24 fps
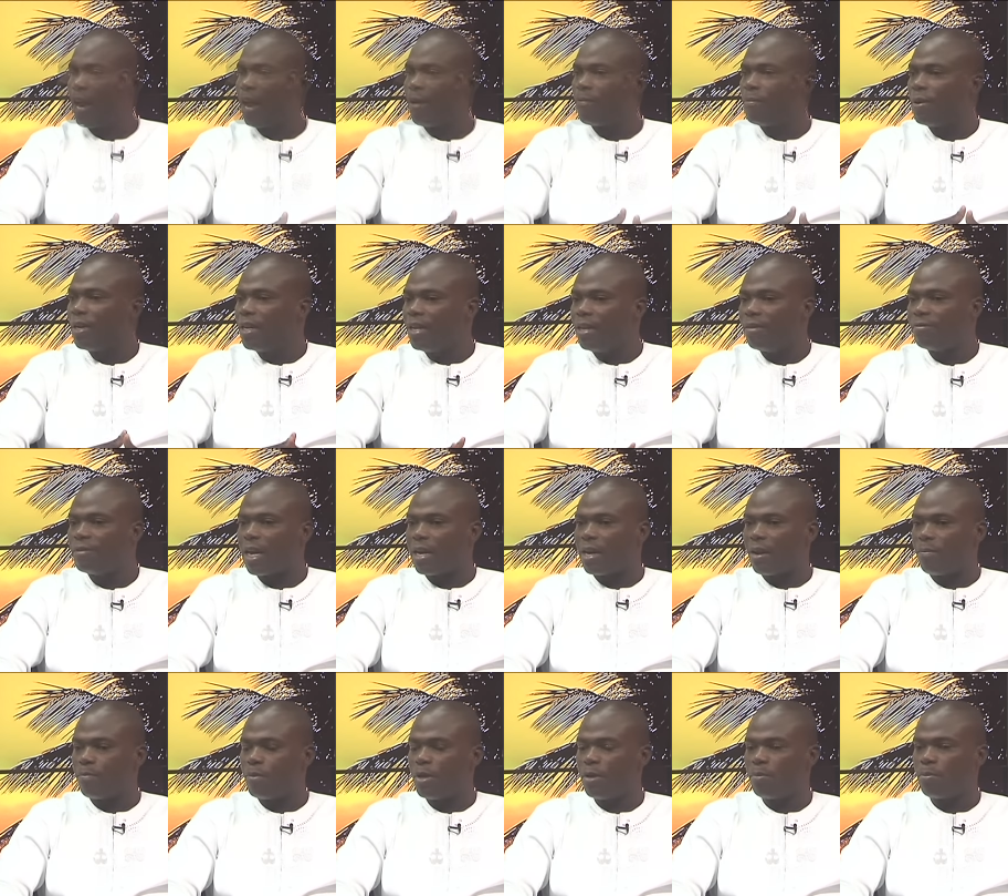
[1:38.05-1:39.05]
I believe that
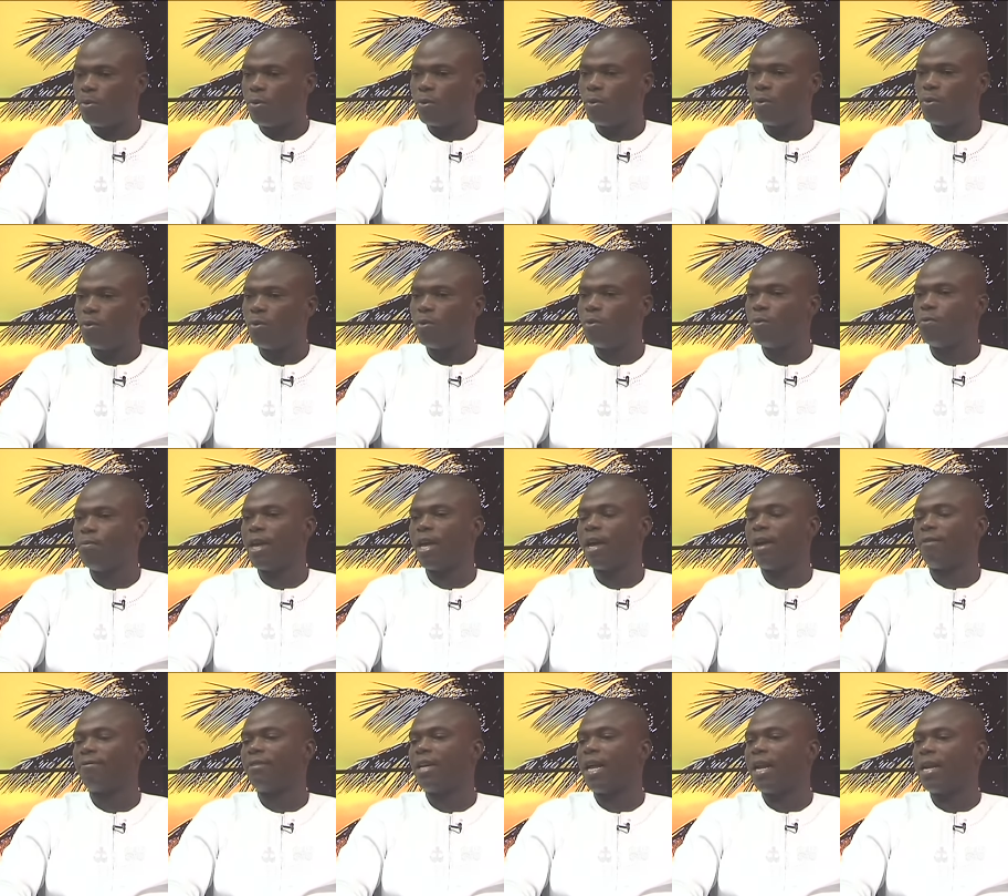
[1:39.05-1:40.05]
the people who may
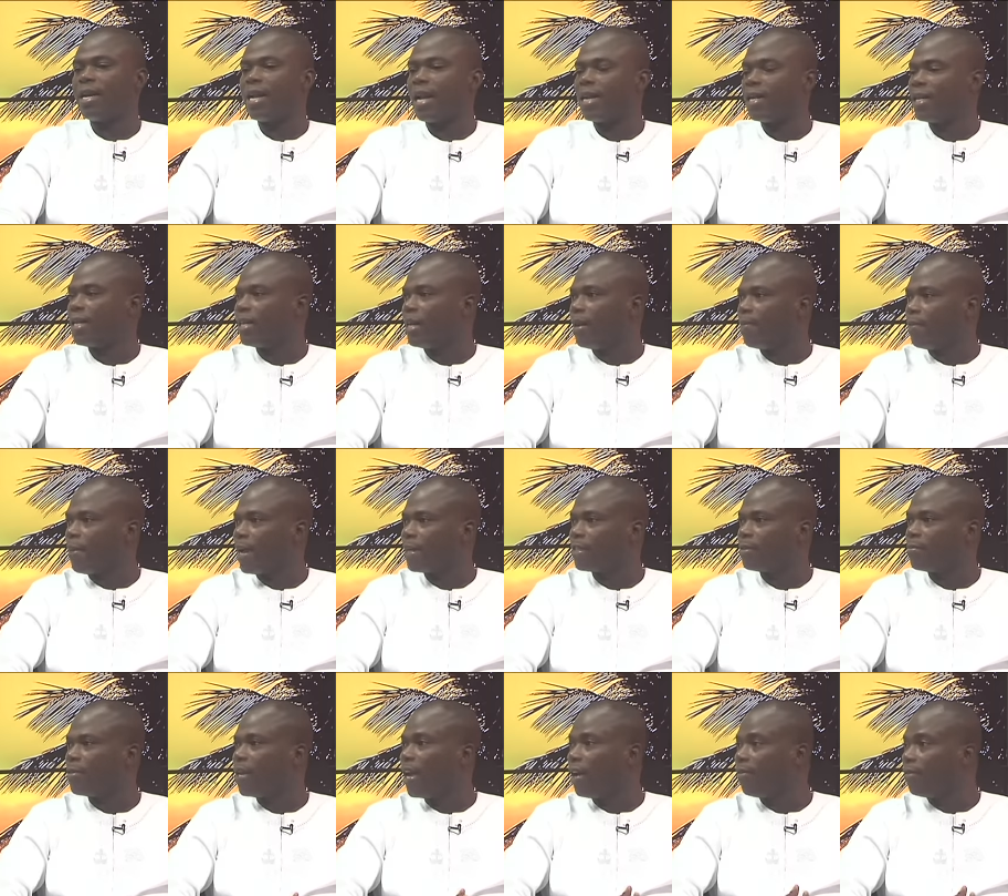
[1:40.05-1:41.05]
have done that in the
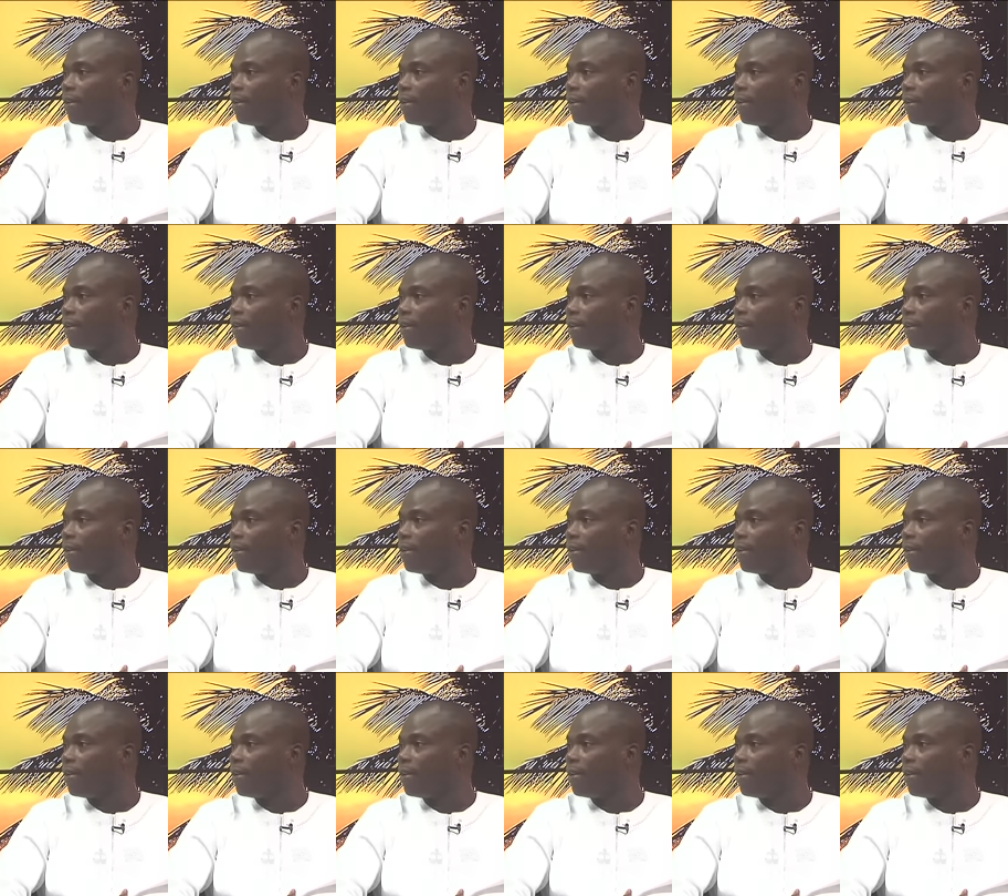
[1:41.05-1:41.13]
past may have